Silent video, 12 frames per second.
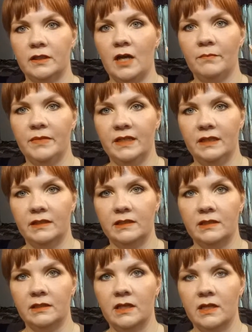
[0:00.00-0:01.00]

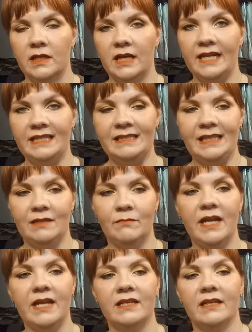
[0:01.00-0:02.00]
companies that I seen
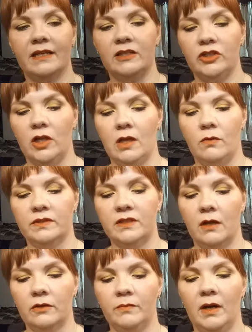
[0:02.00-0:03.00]
make a nice yellow was
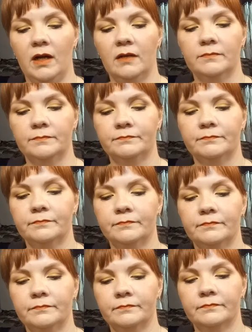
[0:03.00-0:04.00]
ColourPop.
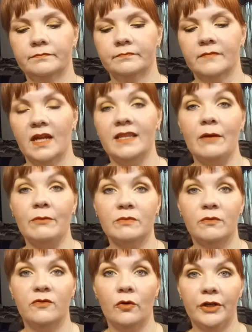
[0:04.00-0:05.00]
And that was
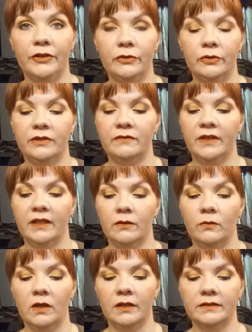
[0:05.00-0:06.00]
before I knew who Divina
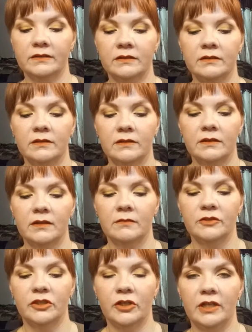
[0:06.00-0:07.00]
was.
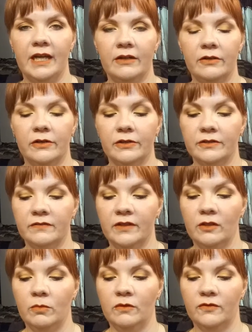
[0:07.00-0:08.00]
She could have had hers
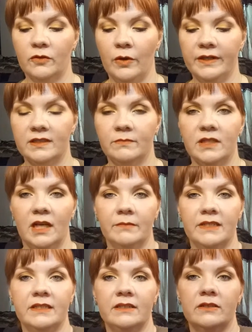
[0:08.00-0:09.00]
available for quite some time and
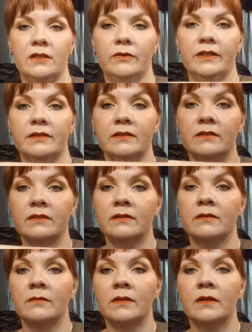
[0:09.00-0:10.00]
I didn't know it.
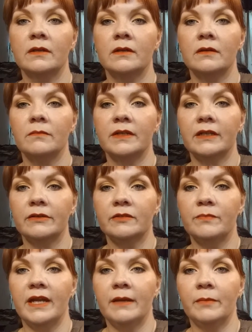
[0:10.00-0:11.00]
But here's
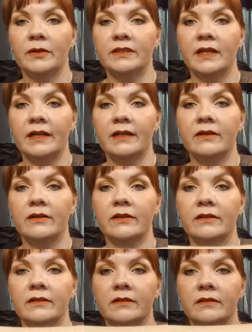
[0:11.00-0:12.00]
Paper
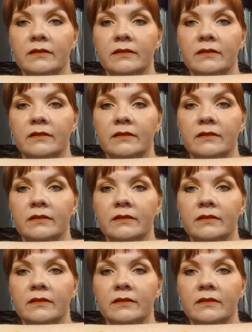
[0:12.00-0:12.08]
Tiger.